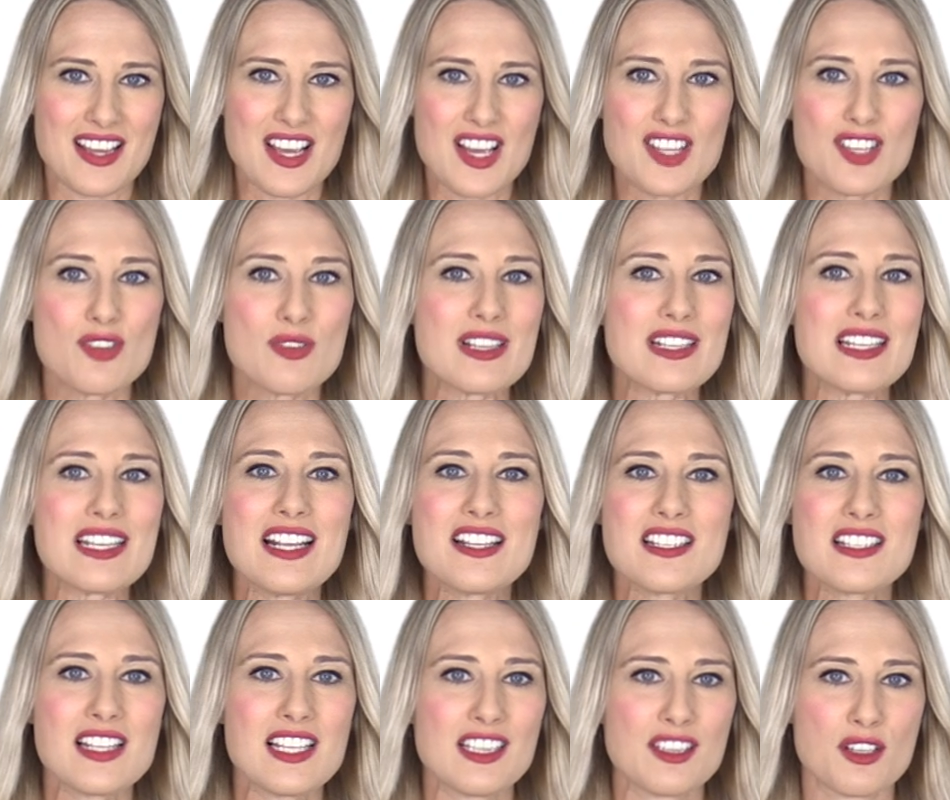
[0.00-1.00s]
you can
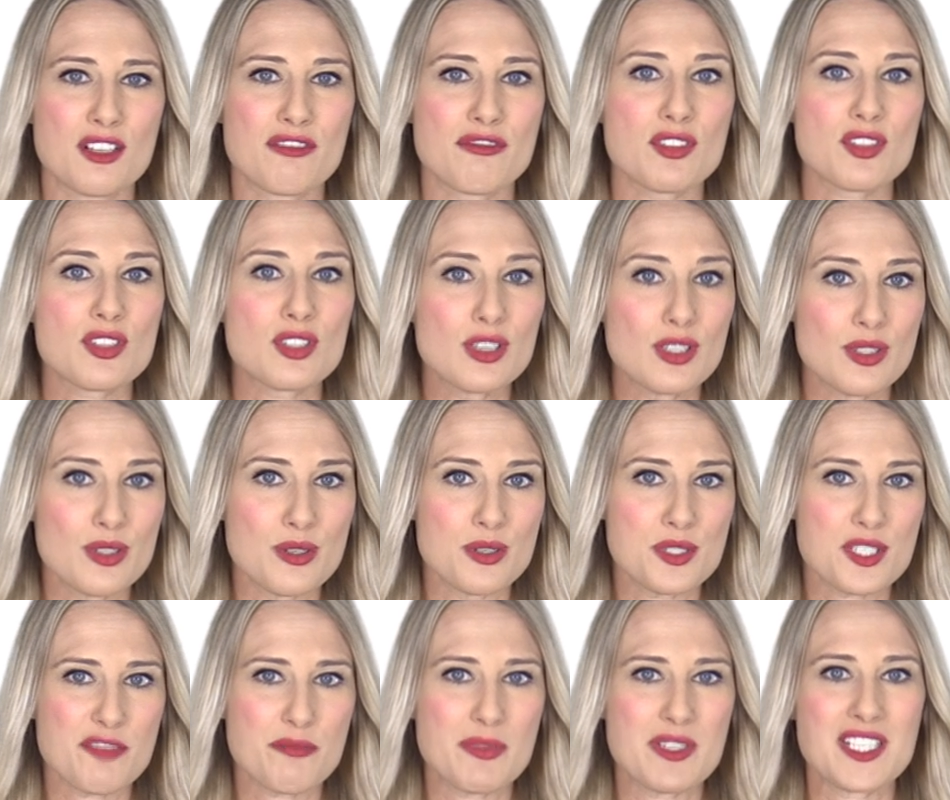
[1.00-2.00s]
easily look for clues
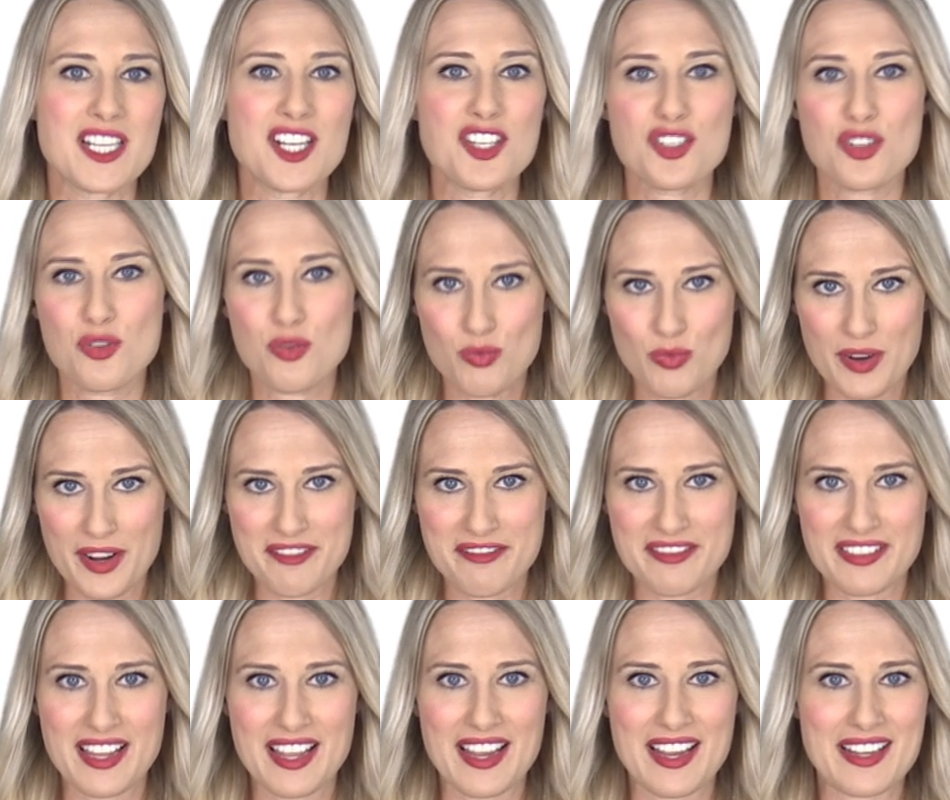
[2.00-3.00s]
of potential red
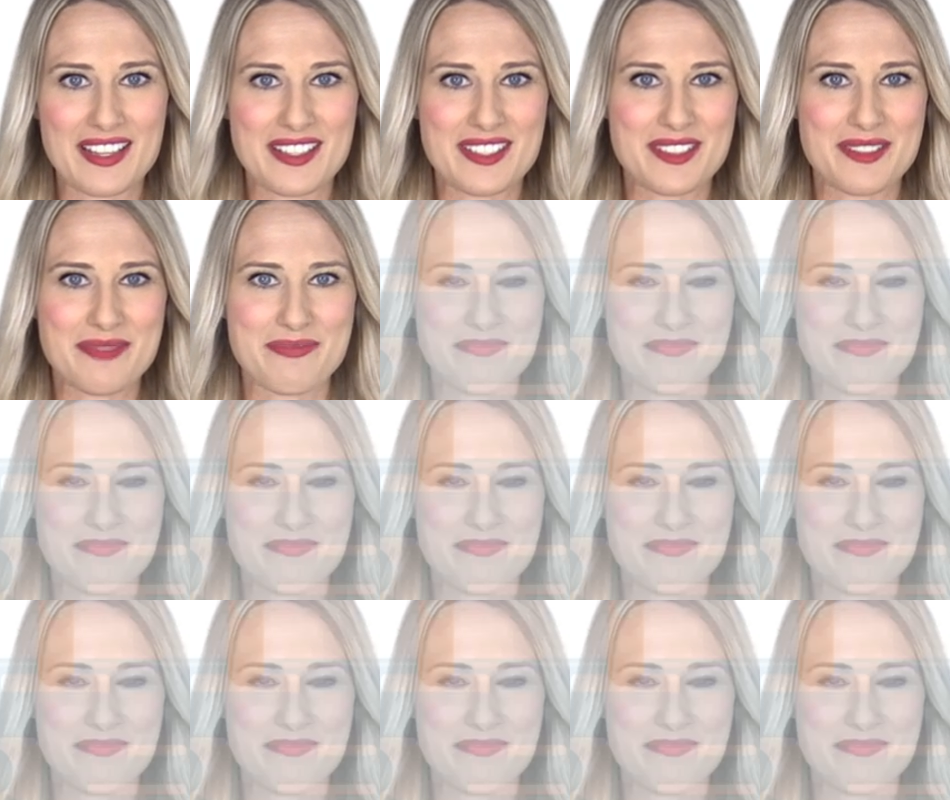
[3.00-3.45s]
flags.